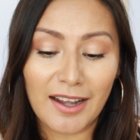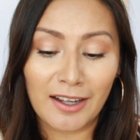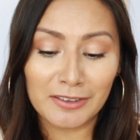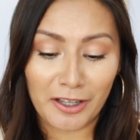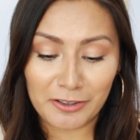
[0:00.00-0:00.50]

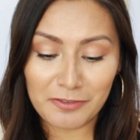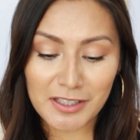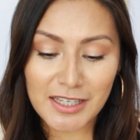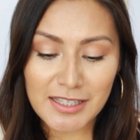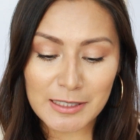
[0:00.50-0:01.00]
a lot of
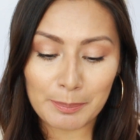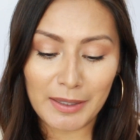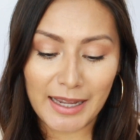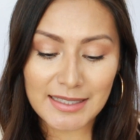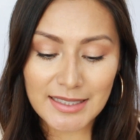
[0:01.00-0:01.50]
these,
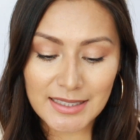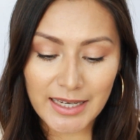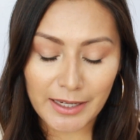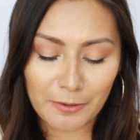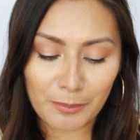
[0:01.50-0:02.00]
but I did
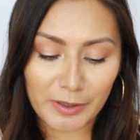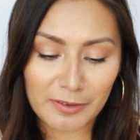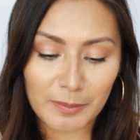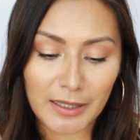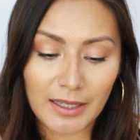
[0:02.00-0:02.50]
take them
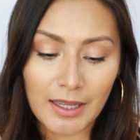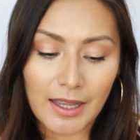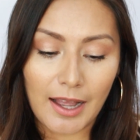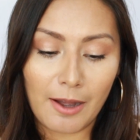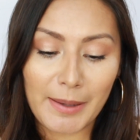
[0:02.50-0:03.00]
with me.
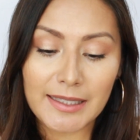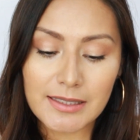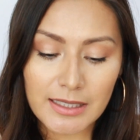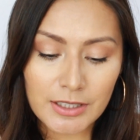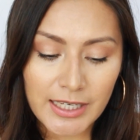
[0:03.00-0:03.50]
I
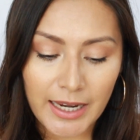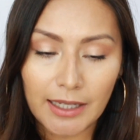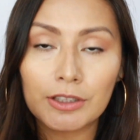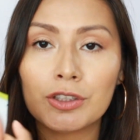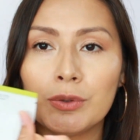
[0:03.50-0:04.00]
did
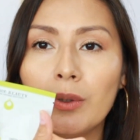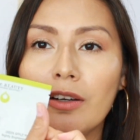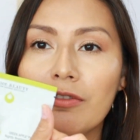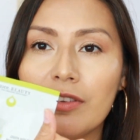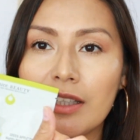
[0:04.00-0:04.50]
take two
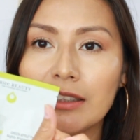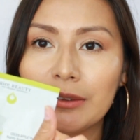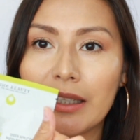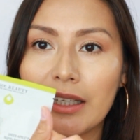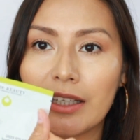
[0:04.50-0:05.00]
of these
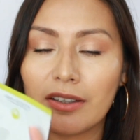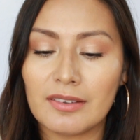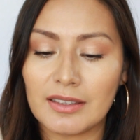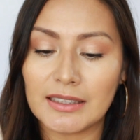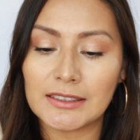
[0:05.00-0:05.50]
right here,
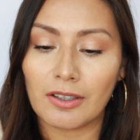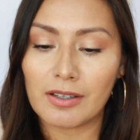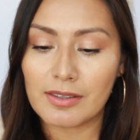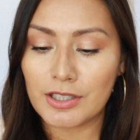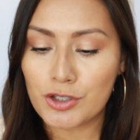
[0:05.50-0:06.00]
and these
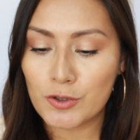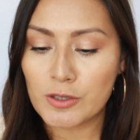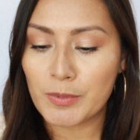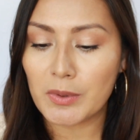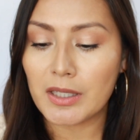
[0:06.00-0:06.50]
are the
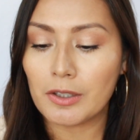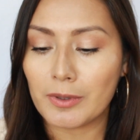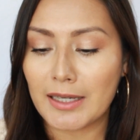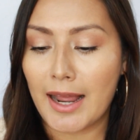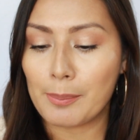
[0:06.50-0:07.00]
Juice Beauty
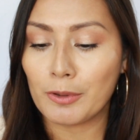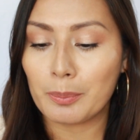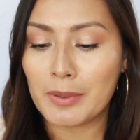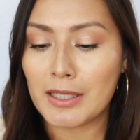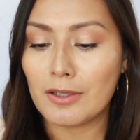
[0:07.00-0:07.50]
Green
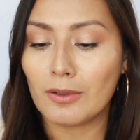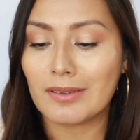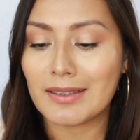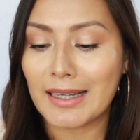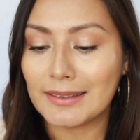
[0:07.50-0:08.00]
Apple Peel
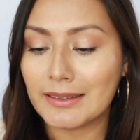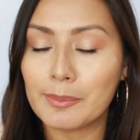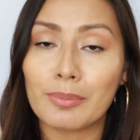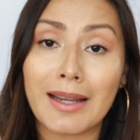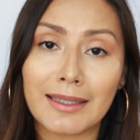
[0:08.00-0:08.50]
Nightly
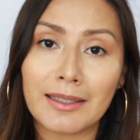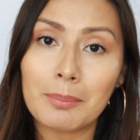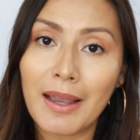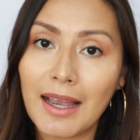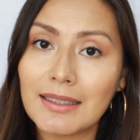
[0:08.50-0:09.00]
Brightening
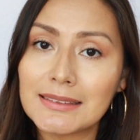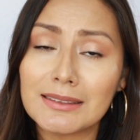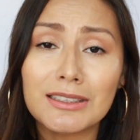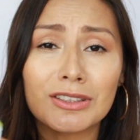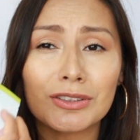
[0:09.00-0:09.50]
Pads,
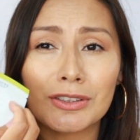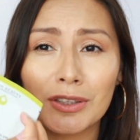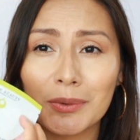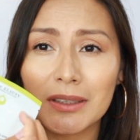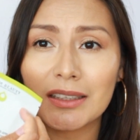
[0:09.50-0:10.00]
and these are
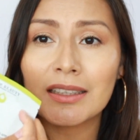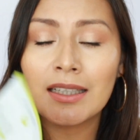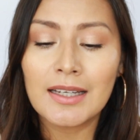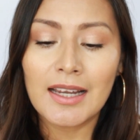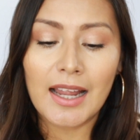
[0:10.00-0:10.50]
so good.
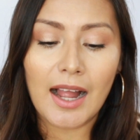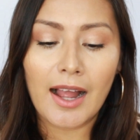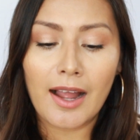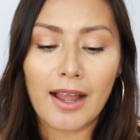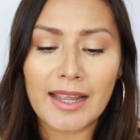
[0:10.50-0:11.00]

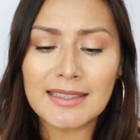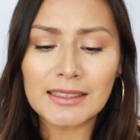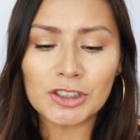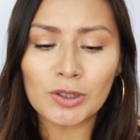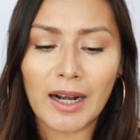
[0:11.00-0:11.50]
I
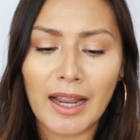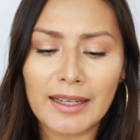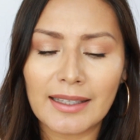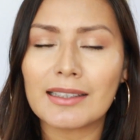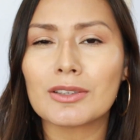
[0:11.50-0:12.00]
did
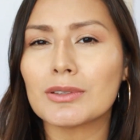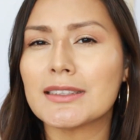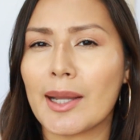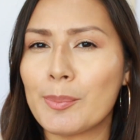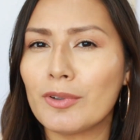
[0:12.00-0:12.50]
try like a little
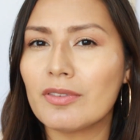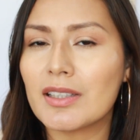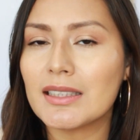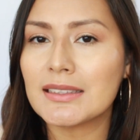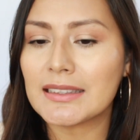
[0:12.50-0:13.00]
sample of
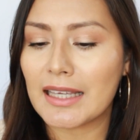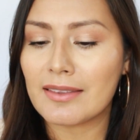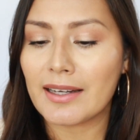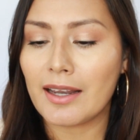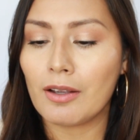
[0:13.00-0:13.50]
this,
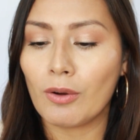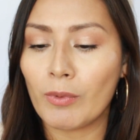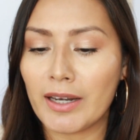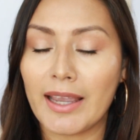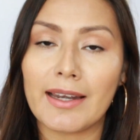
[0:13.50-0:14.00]
and then I
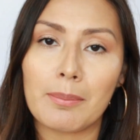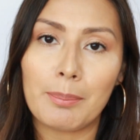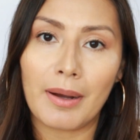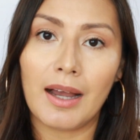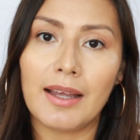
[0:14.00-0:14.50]
went ahead
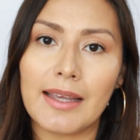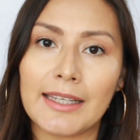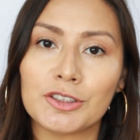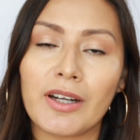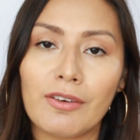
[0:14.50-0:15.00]
and bought
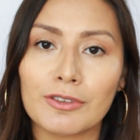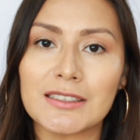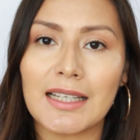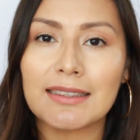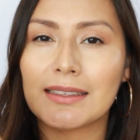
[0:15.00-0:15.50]
a travel
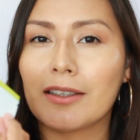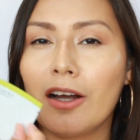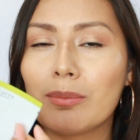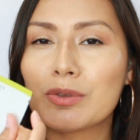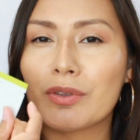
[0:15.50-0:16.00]
size that
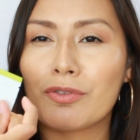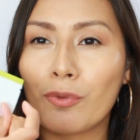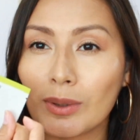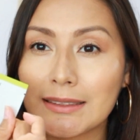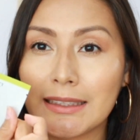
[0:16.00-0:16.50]
comes with
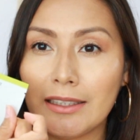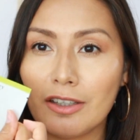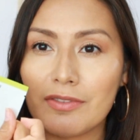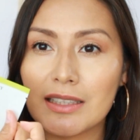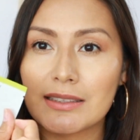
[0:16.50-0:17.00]
14
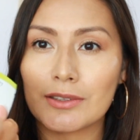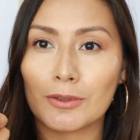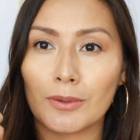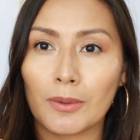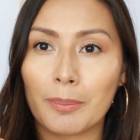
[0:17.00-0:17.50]
of these
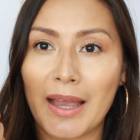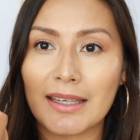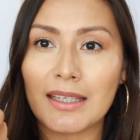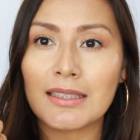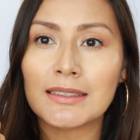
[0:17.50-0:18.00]
little
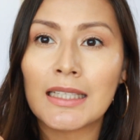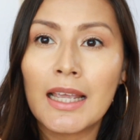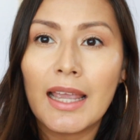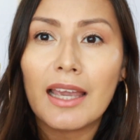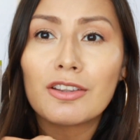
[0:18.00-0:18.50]
baggies,
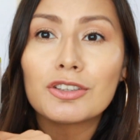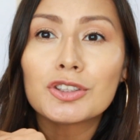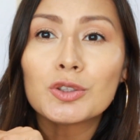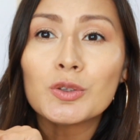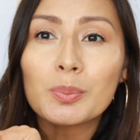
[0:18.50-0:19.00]
and they're
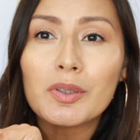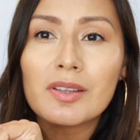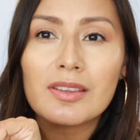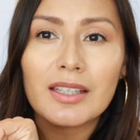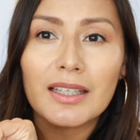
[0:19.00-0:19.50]
super
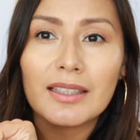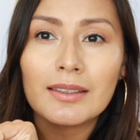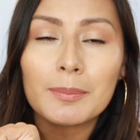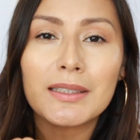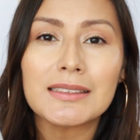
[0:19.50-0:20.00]

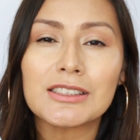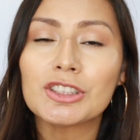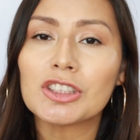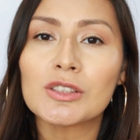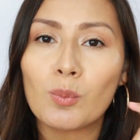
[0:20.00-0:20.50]
thin because it's
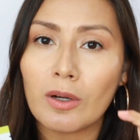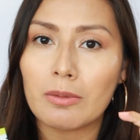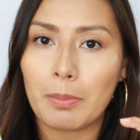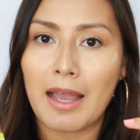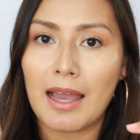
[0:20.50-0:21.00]
just
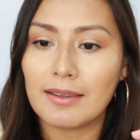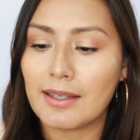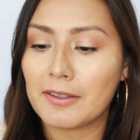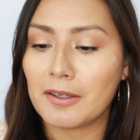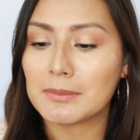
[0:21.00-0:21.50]
one pad
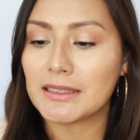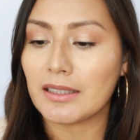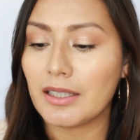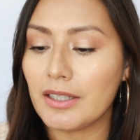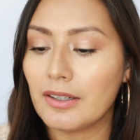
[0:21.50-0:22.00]
that comes in
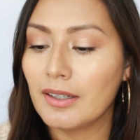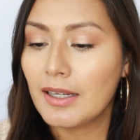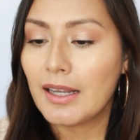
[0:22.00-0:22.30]
here,